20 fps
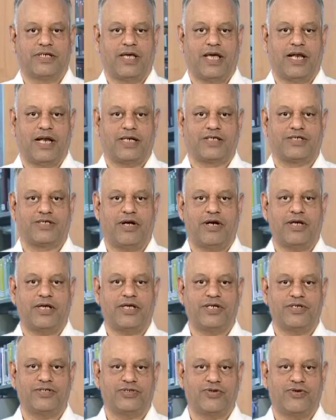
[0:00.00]
electronic
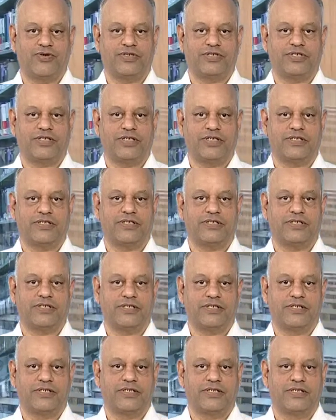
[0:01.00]
resources,
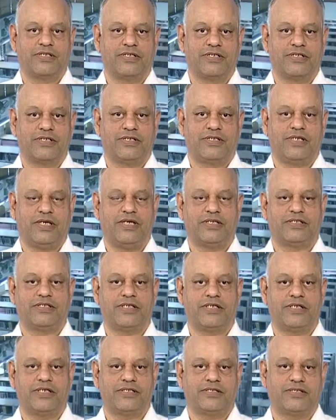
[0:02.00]

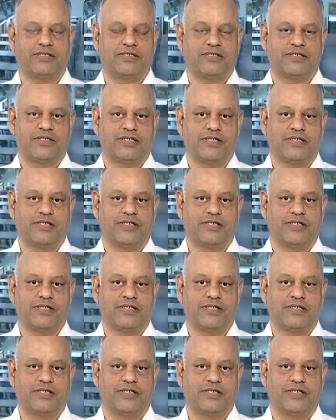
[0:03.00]
theses,